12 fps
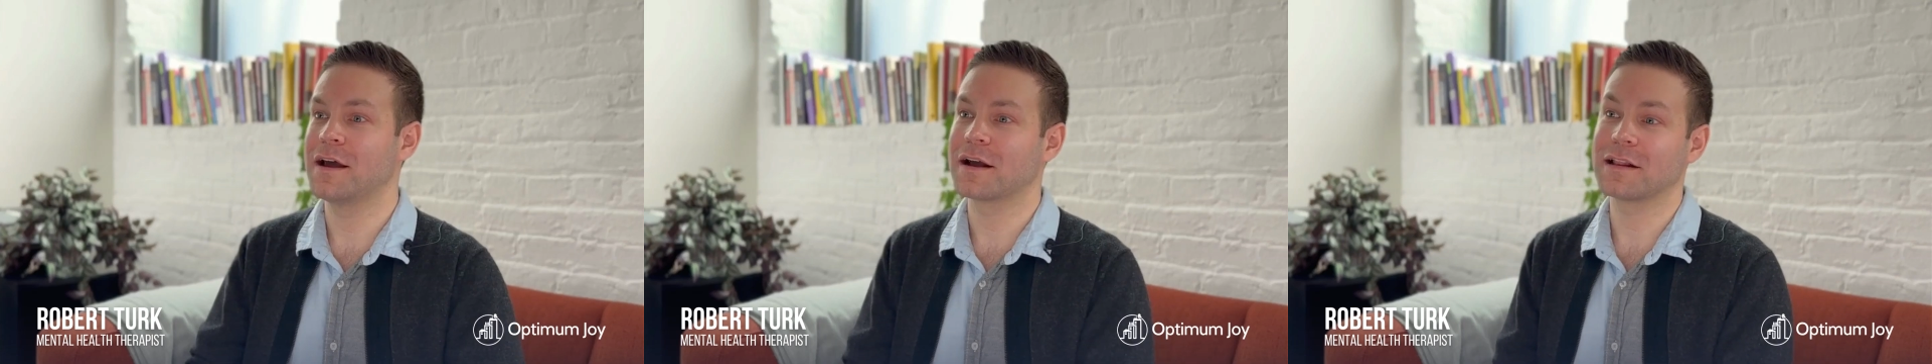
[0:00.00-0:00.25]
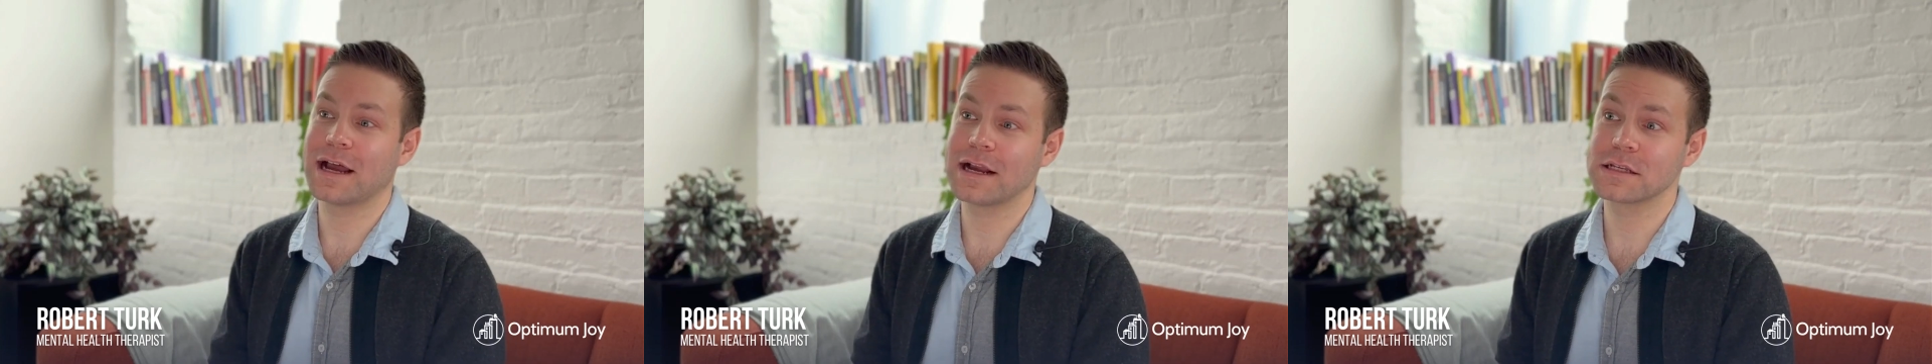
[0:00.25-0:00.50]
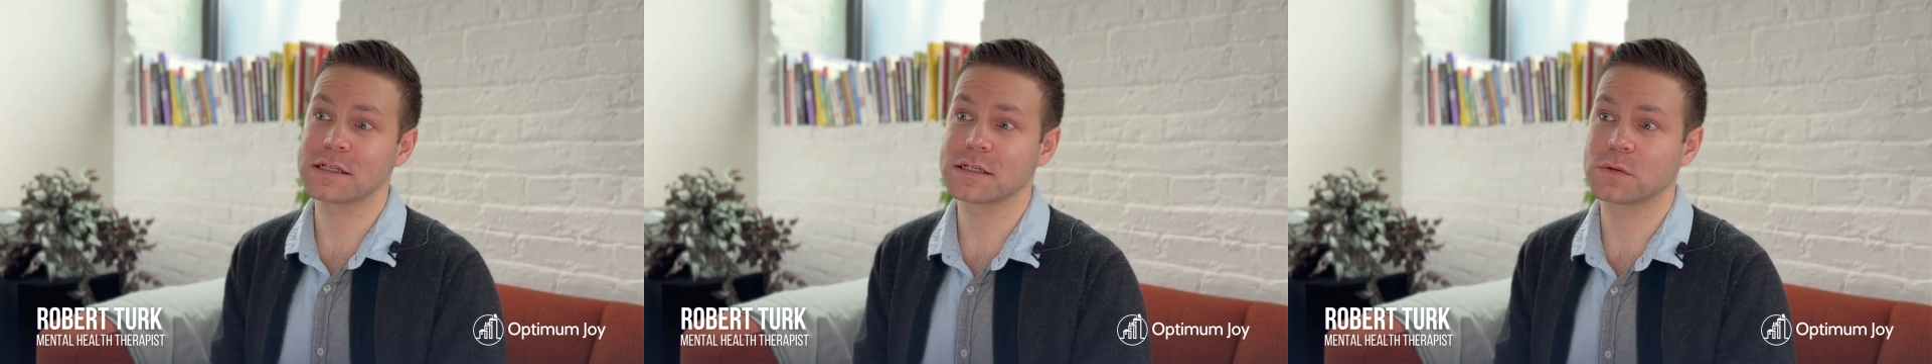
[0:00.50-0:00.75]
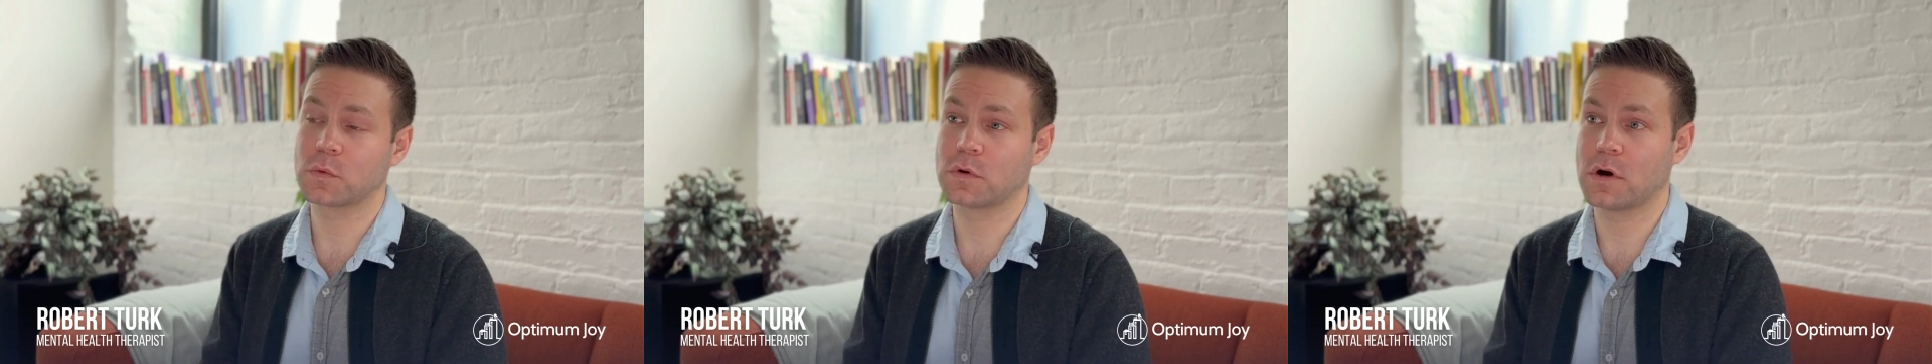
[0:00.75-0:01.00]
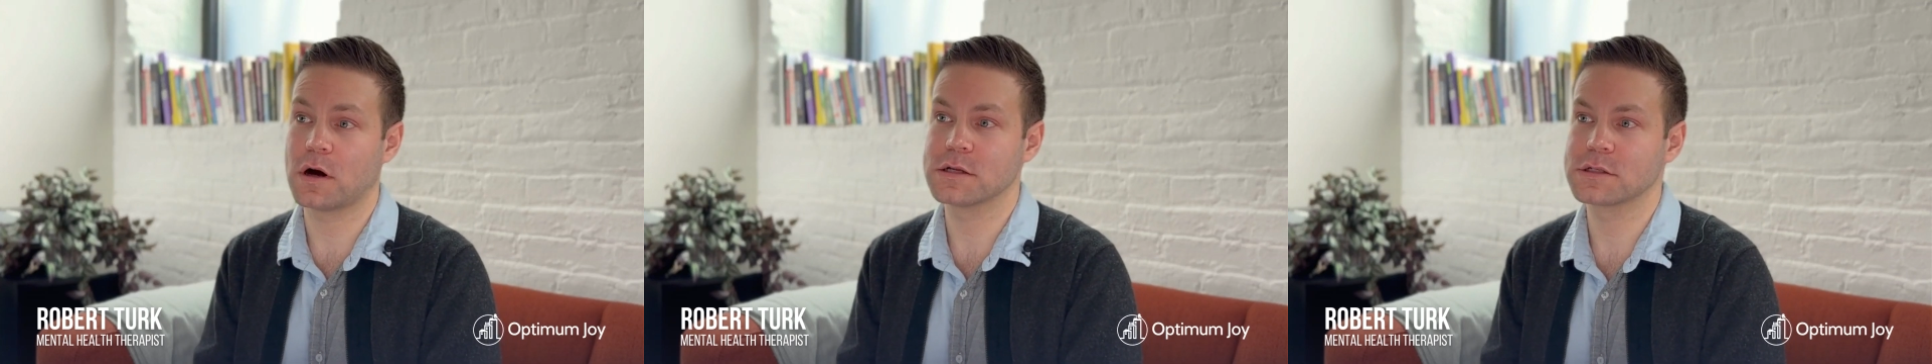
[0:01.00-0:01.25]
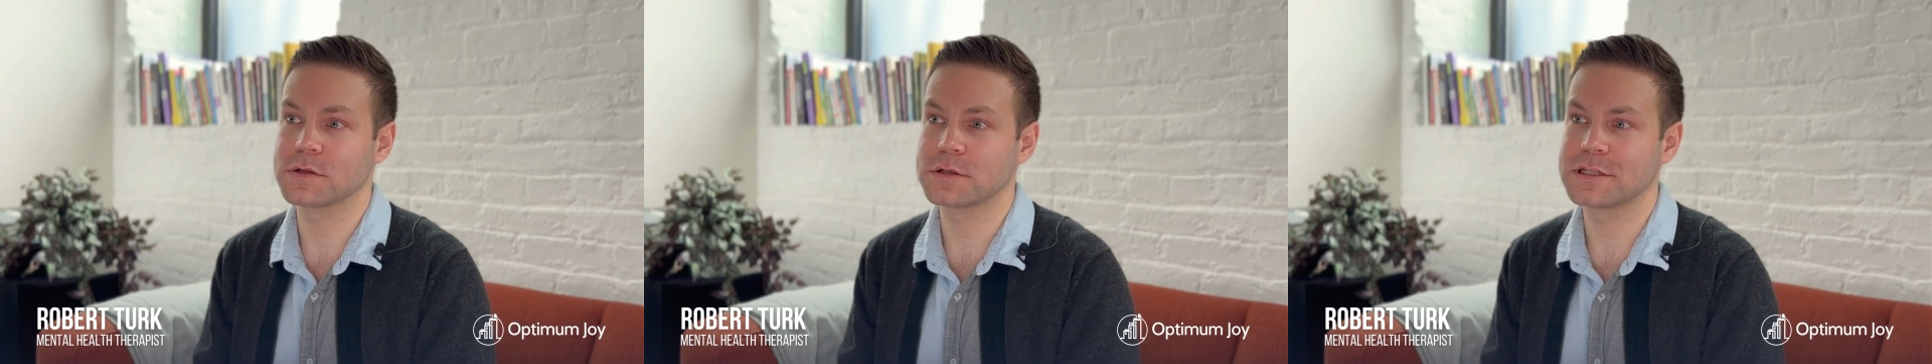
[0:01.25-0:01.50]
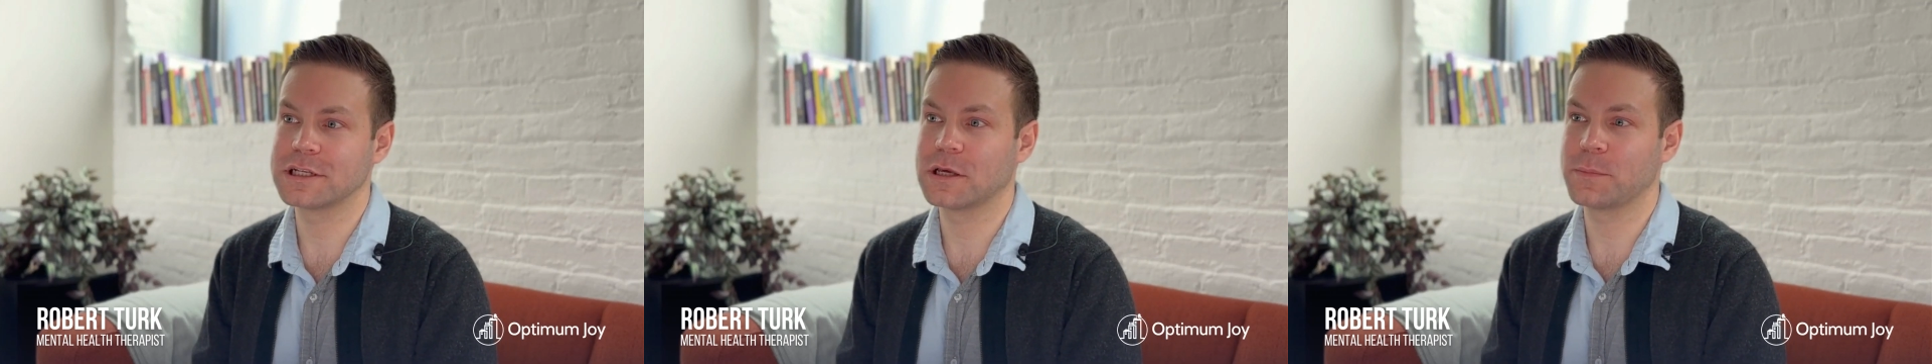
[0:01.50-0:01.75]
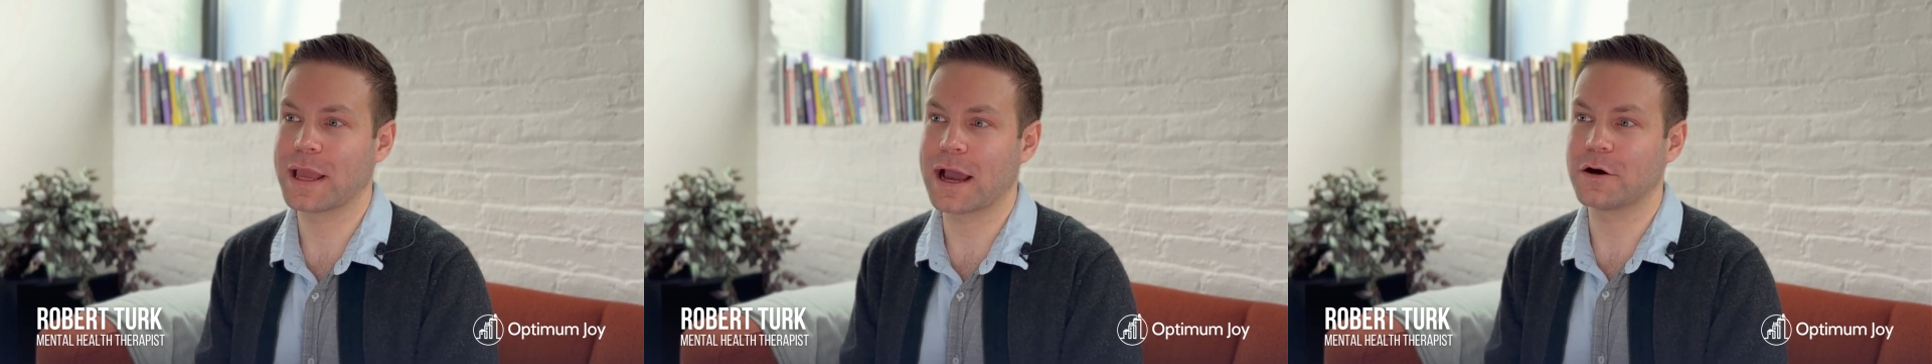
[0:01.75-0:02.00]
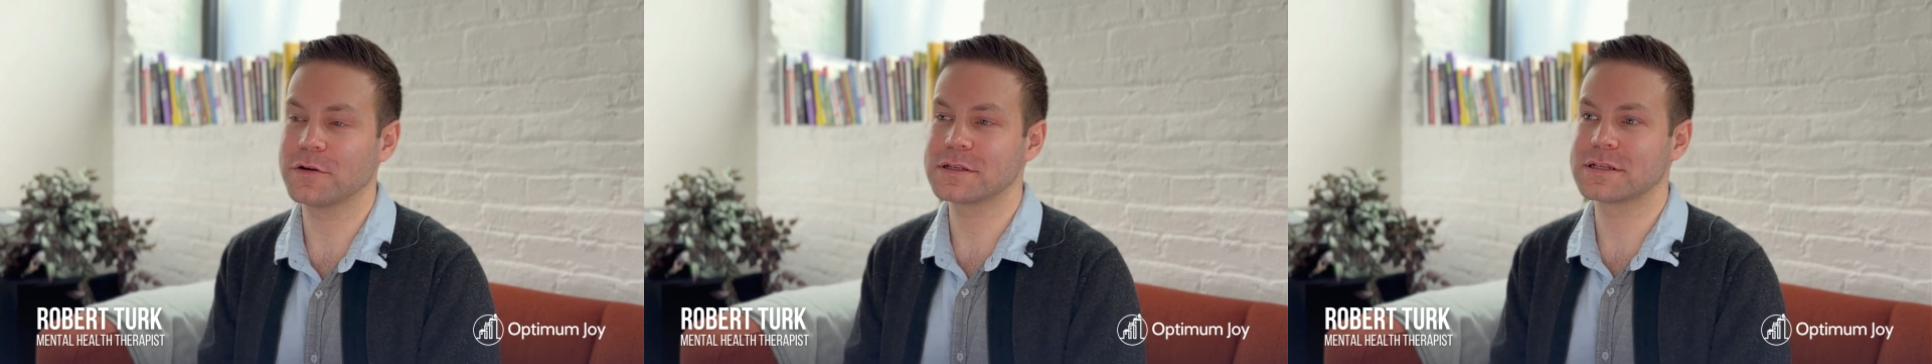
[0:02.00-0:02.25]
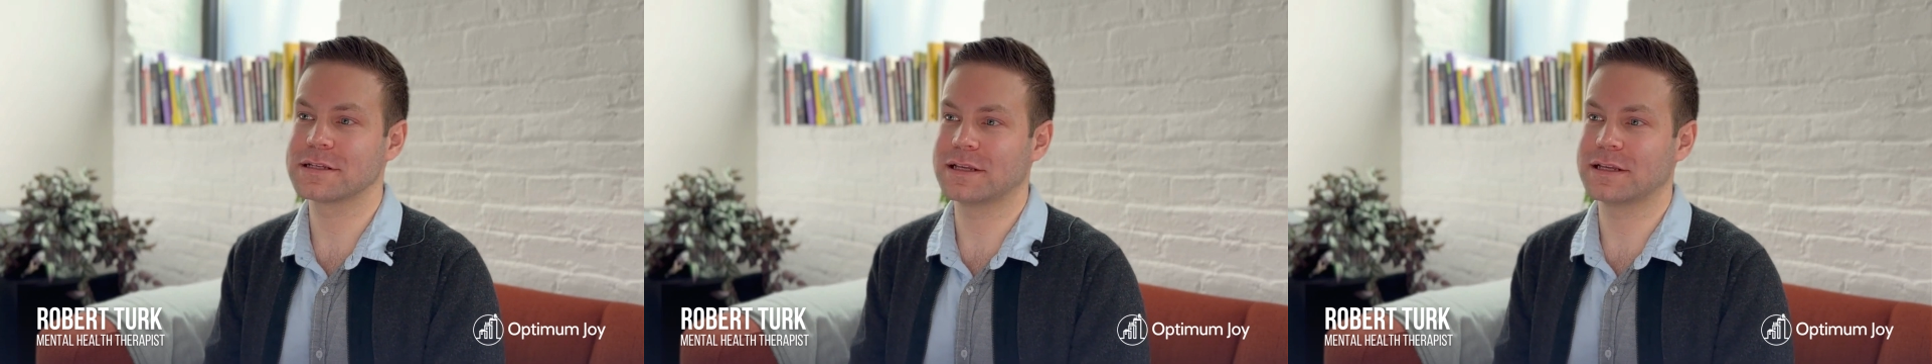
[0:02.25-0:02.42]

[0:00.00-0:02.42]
Clients will also seek me out